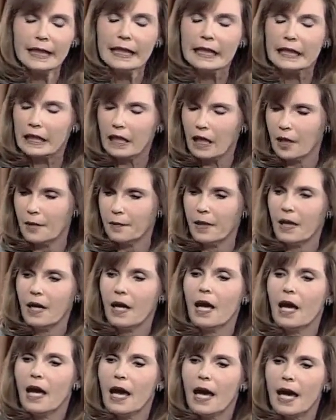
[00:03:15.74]
heating up,
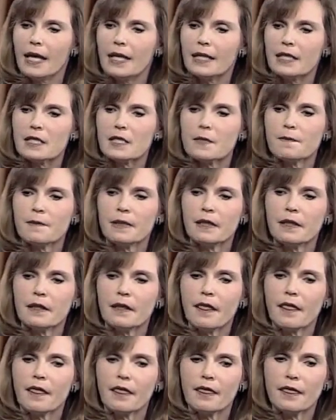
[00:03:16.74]
and it's
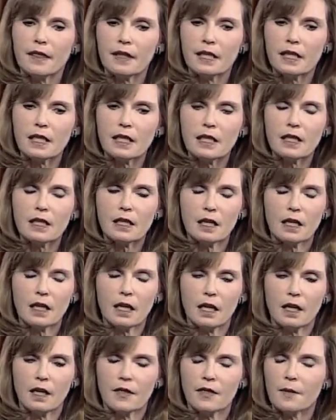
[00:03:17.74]
been
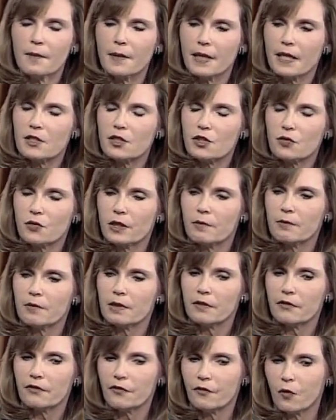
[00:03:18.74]
the best
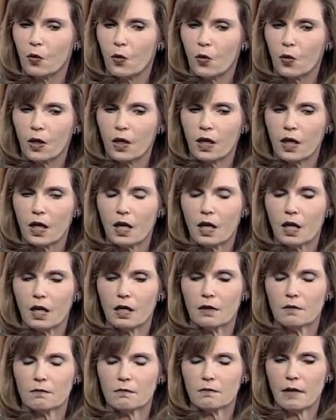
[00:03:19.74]
treatment
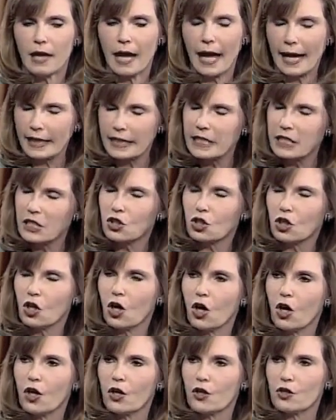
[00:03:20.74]
for acne
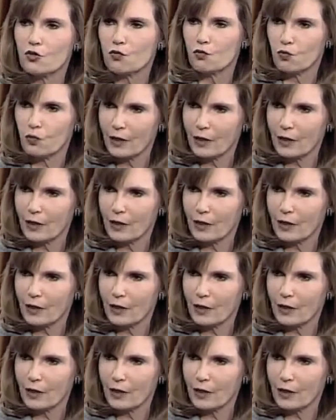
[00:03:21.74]
scars,